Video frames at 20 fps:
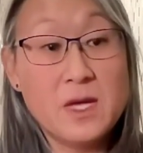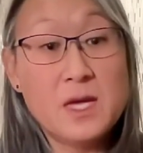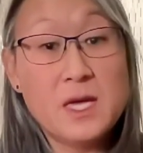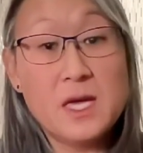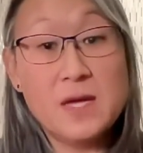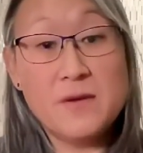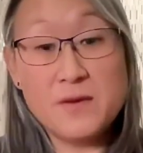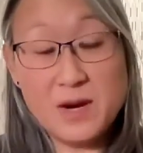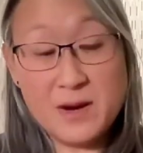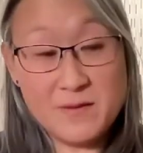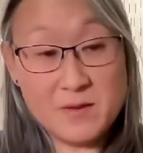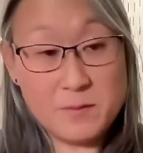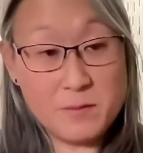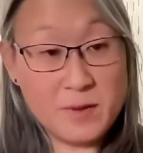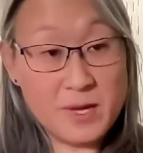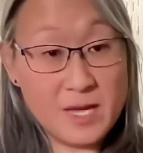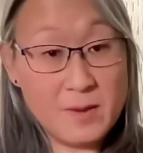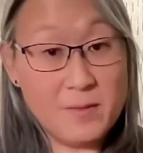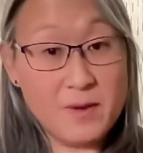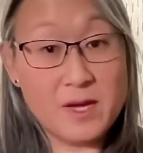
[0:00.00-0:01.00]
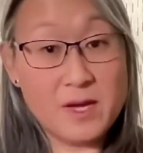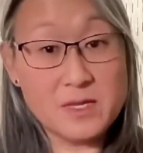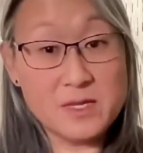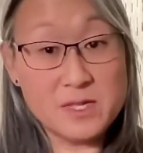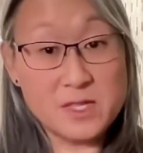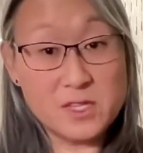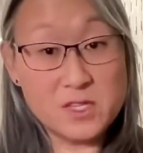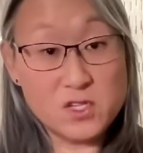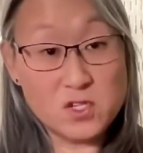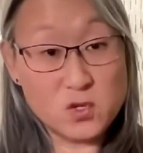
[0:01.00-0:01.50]
If you're having pain because
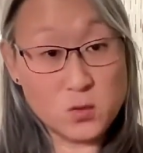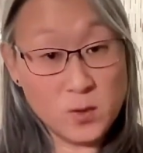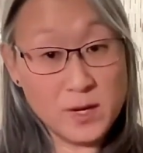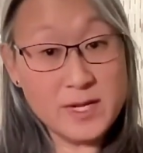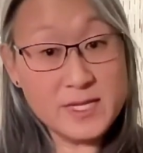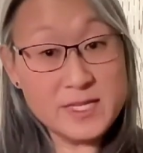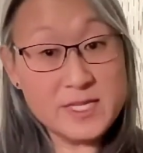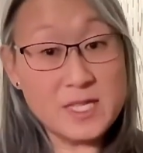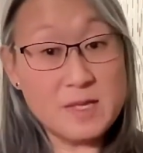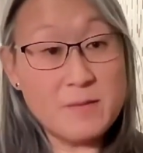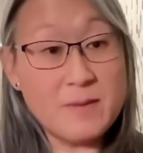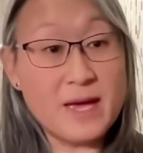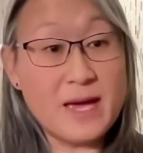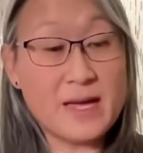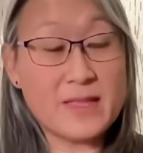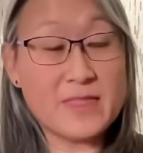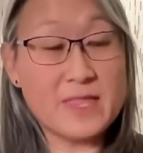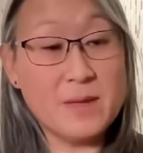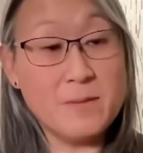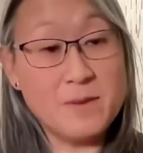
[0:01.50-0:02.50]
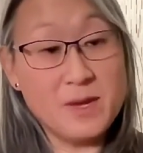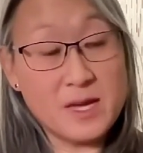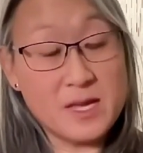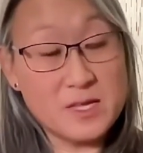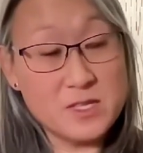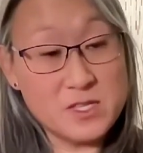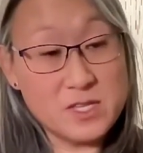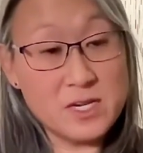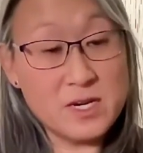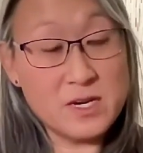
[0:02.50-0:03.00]
of the joints in the back, they may
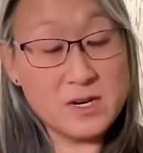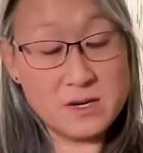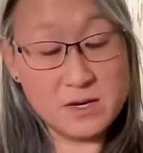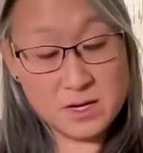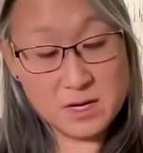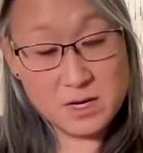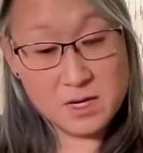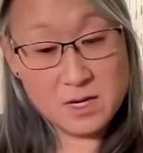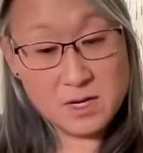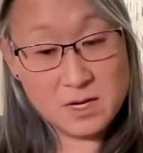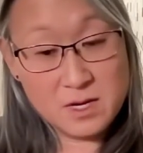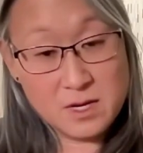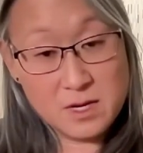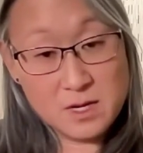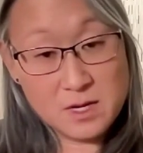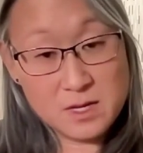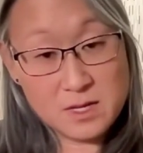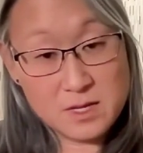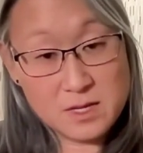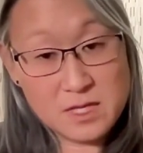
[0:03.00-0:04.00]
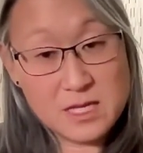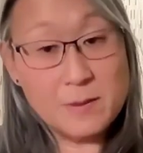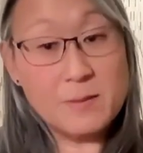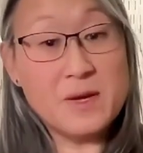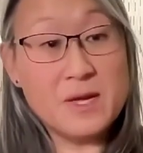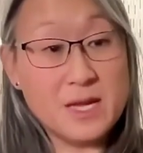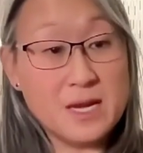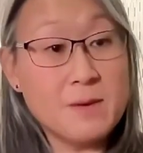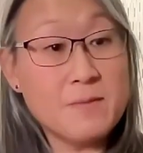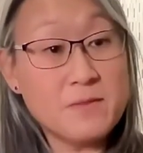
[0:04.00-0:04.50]
consider
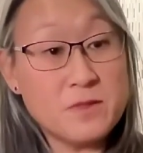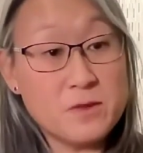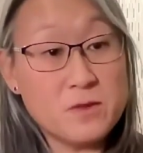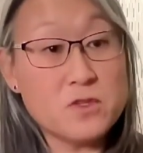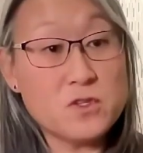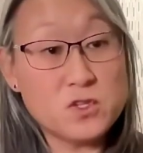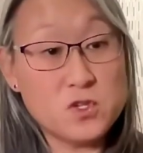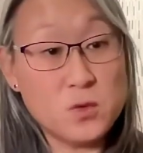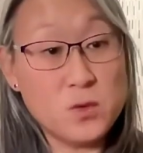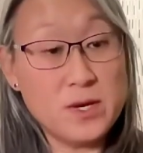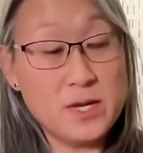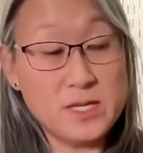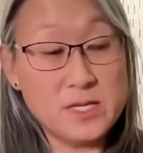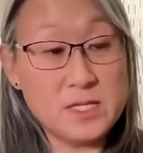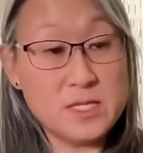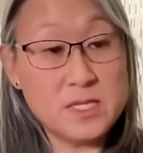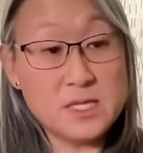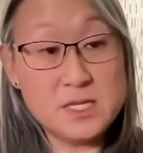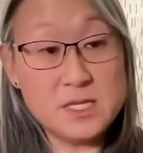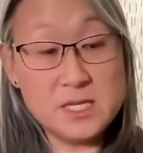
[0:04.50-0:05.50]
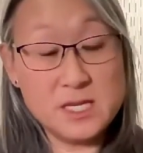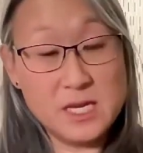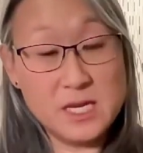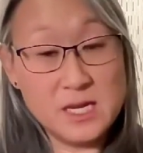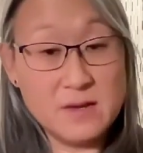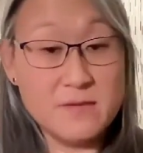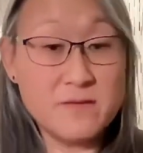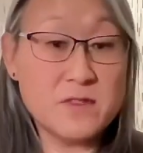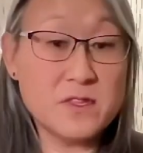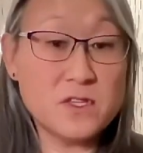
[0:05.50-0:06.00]
numbing up those joints to
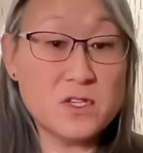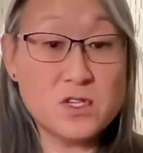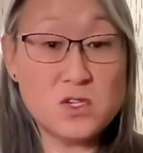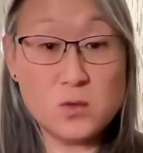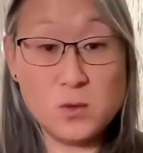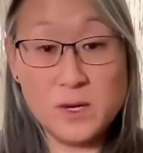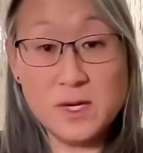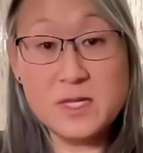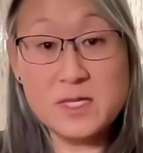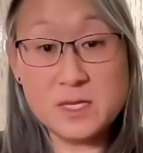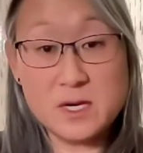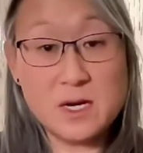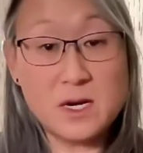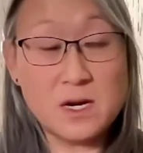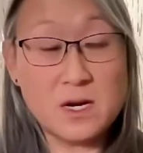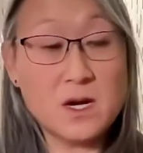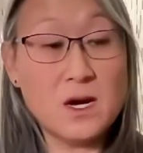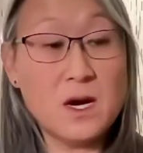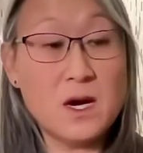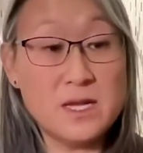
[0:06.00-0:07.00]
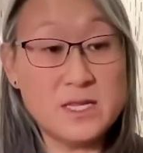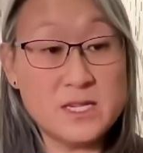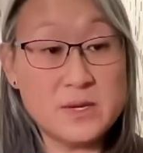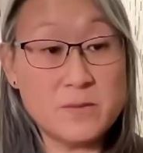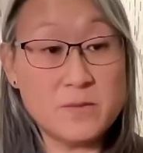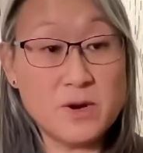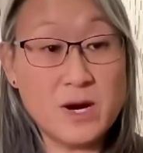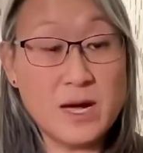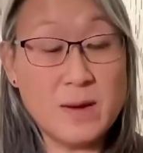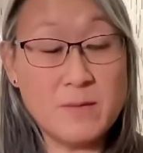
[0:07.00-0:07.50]
see if the joints are
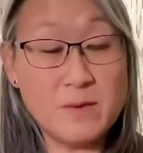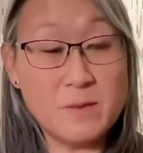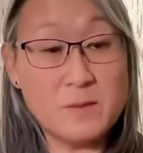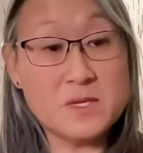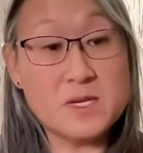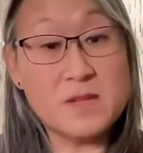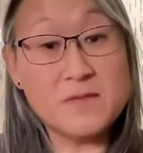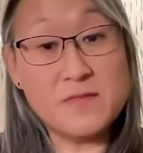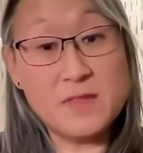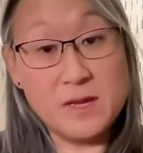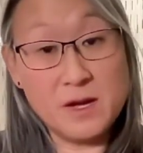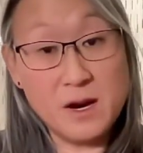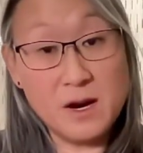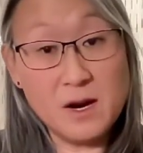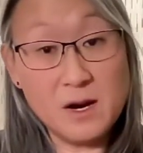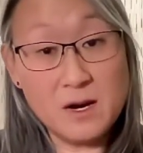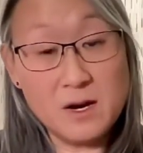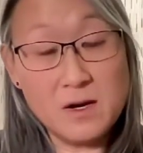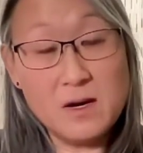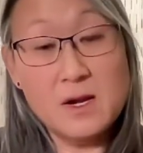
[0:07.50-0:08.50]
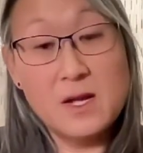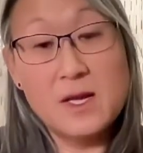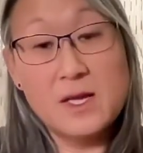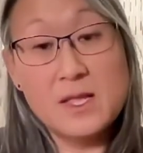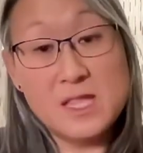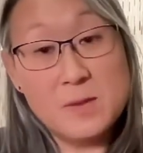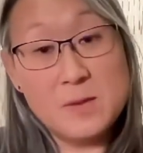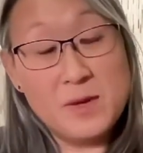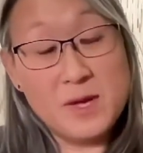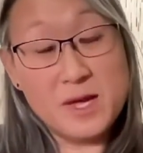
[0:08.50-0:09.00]
causing problems. And if they are,
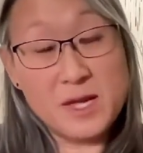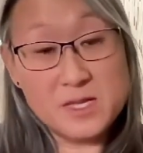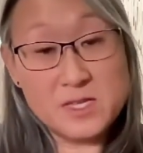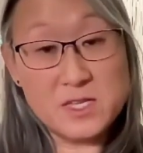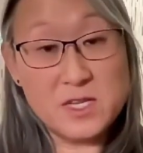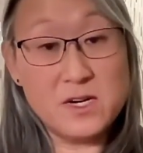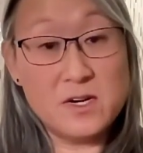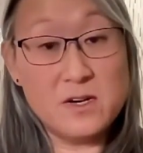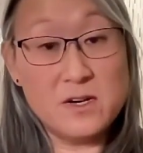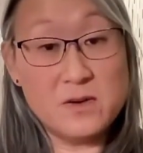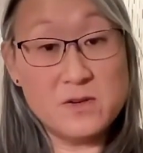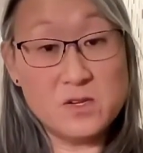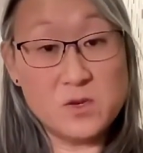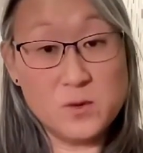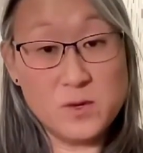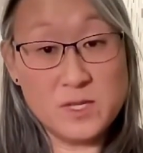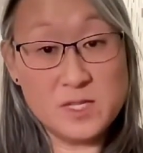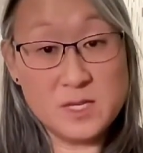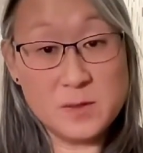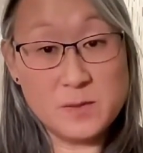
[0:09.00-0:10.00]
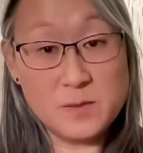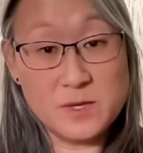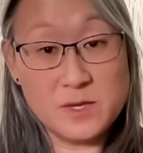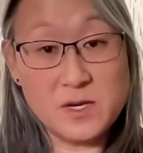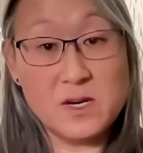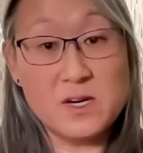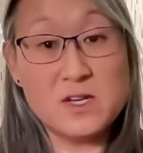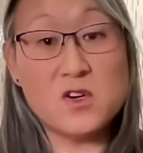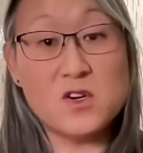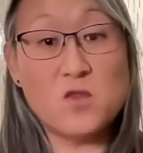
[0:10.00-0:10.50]
they may consider doing something
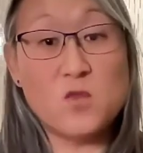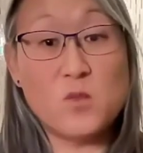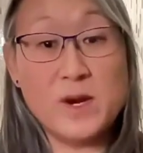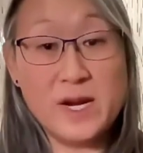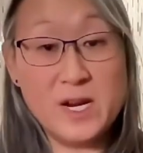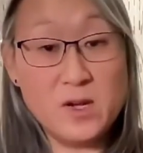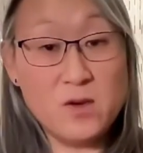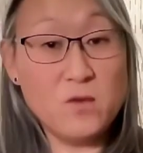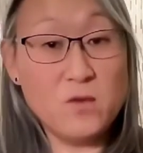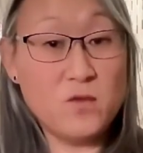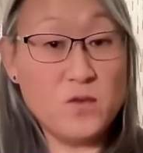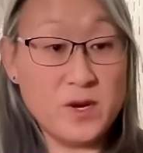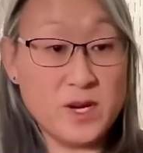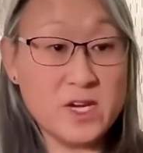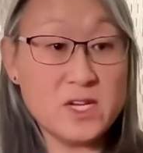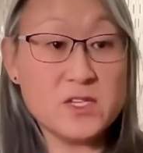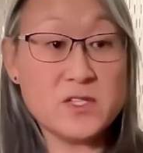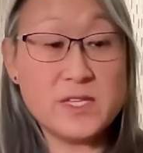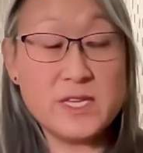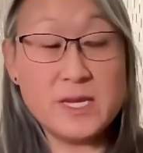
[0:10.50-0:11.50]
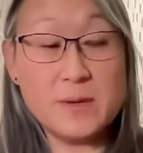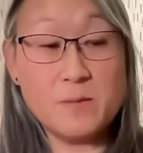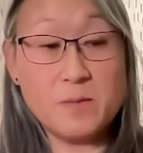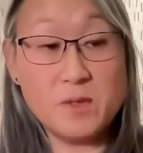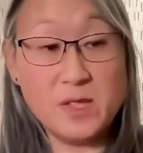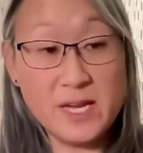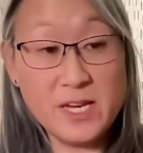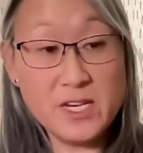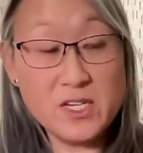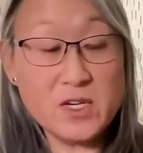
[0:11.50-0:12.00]
called a radiofrequency
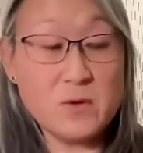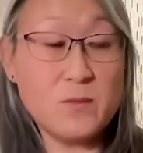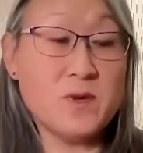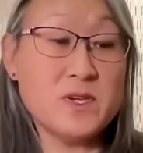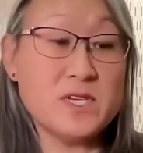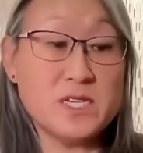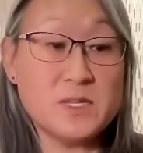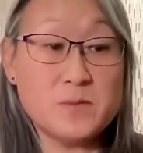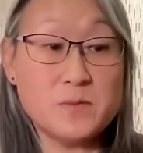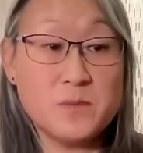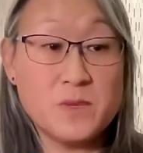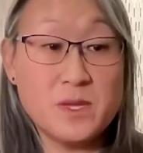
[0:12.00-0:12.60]
ablation, which is